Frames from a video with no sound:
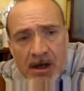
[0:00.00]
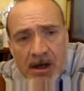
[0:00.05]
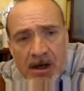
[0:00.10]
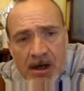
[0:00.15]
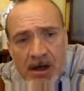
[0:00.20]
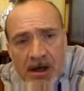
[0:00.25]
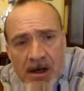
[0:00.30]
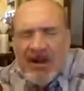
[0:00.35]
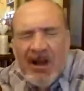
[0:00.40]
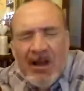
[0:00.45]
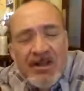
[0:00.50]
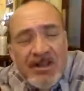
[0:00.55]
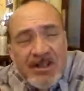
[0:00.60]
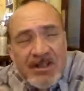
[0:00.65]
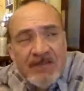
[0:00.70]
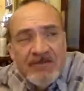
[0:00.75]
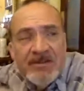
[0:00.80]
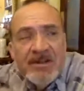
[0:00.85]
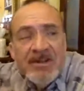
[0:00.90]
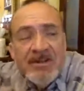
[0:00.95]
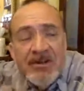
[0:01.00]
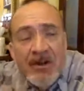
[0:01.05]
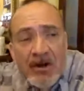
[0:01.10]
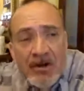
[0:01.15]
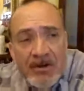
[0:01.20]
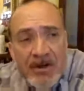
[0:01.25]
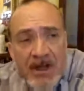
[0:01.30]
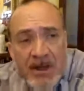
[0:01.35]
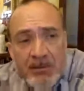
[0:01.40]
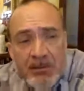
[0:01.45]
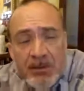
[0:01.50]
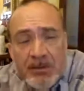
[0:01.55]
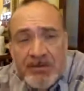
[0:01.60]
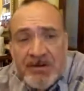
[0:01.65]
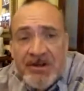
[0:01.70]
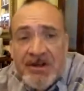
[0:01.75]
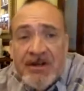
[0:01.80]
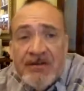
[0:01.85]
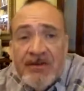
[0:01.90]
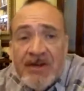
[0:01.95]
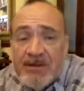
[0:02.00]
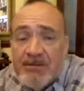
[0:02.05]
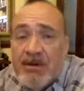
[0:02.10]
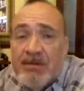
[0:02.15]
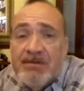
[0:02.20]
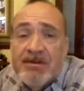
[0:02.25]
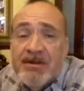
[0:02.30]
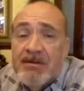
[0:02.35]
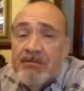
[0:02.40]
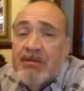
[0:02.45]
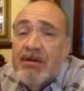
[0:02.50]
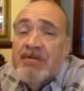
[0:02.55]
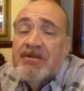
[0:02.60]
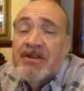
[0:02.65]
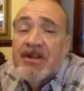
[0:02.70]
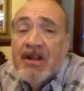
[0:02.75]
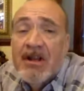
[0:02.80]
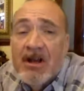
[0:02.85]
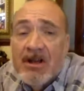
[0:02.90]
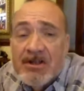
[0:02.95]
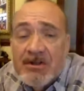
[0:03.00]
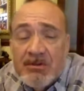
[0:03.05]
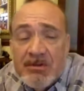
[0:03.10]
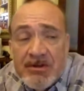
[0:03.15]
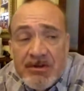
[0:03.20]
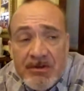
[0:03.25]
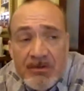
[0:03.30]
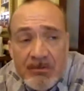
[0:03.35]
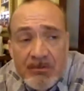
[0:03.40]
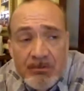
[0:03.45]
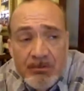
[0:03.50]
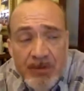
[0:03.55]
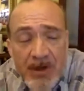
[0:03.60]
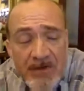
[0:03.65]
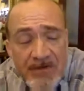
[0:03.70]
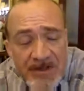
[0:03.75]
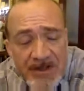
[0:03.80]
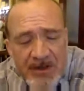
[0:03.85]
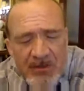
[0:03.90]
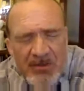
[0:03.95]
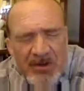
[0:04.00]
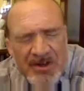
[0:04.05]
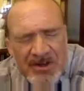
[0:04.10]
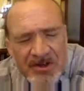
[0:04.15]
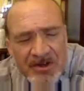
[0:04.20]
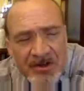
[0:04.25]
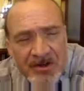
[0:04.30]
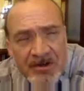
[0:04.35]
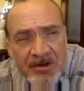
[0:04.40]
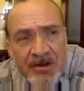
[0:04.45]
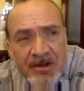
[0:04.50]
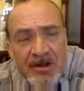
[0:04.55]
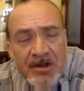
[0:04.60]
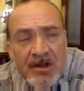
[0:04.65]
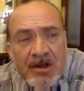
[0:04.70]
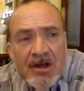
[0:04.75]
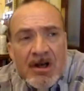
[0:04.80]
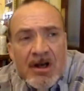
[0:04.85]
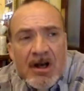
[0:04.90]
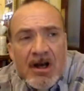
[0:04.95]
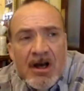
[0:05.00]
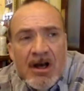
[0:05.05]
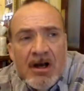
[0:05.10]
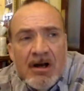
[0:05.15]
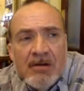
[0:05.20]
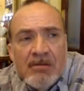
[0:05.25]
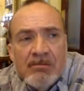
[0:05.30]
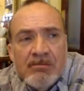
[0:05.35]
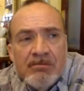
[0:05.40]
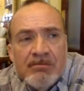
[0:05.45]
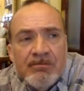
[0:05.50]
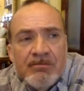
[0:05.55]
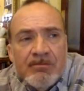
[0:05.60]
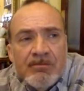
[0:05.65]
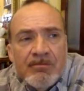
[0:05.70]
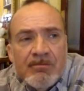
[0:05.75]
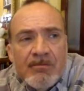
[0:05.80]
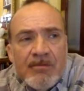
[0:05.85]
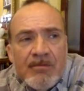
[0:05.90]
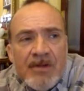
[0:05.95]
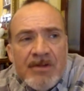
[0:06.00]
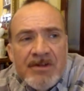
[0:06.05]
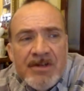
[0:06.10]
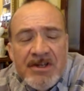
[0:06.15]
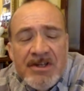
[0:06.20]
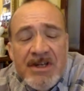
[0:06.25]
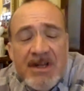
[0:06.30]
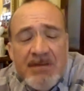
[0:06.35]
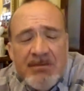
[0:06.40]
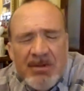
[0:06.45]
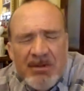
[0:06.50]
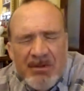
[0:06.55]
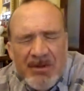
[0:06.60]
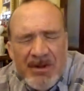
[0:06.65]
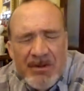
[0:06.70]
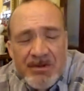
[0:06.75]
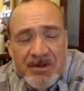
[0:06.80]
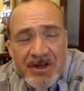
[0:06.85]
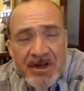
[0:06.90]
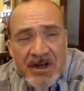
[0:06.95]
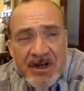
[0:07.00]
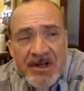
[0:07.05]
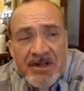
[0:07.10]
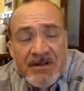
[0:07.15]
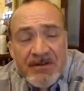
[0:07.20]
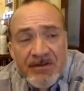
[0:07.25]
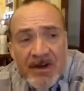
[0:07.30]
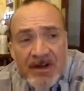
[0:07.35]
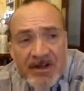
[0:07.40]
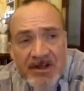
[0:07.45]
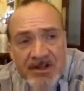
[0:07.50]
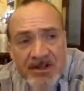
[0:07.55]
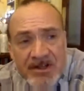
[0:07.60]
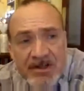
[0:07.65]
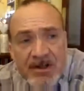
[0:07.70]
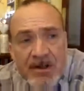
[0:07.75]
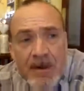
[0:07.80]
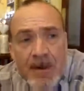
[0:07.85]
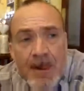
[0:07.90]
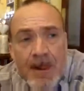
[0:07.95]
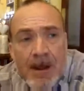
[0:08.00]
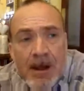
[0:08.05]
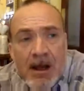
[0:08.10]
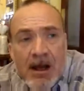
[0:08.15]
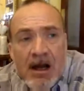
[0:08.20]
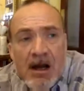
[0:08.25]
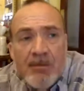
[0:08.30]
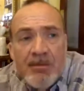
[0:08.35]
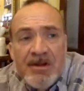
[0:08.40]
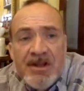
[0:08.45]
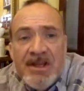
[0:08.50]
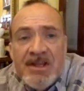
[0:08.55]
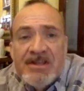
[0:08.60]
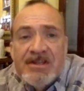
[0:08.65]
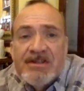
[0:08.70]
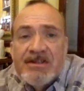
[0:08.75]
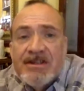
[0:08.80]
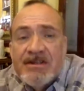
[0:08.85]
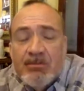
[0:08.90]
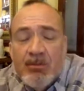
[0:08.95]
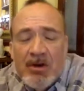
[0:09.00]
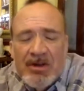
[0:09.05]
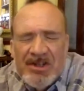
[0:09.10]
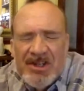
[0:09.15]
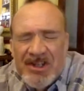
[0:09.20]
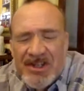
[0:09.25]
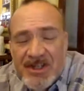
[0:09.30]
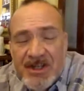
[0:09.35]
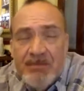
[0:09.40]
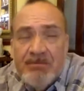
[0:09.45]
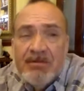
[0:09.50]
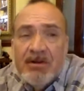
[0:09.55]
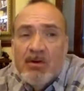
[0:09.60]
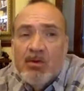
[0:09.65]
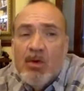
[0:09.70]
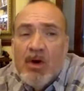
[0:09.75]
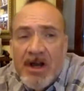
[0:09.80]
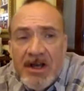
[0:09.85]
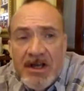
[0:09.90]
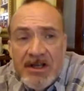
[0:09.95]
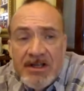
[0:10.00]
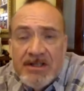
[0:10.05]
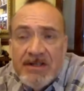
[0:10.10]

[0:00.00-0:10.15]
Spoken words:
So the class itself does not implement an interface. Maybe it's a class that was previously written, doesn't implement the particular interface, but it works a similar way.